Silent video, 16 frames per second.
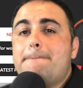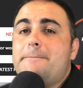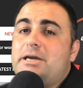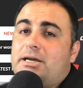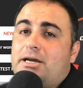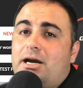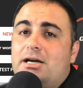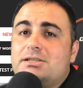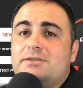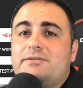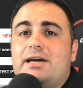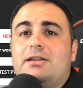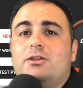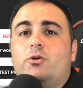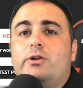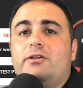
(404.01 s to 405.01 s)
because of
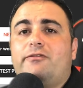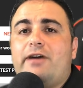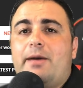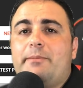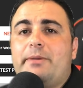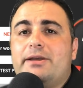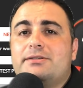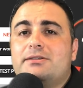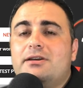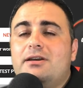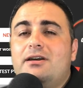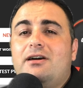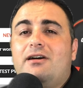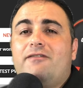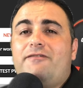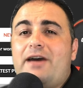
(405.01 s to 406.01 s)
that loyal fanbase,
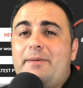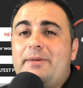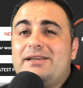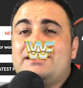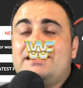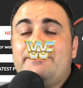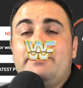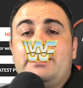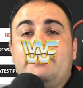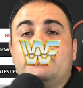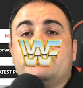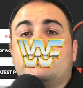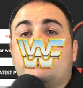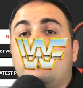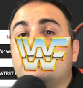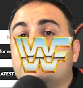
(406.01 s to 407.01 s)
a fanbase they've been able
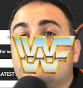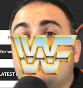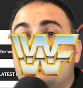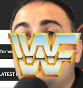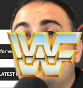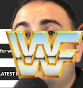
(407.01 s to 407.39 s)
to cultivate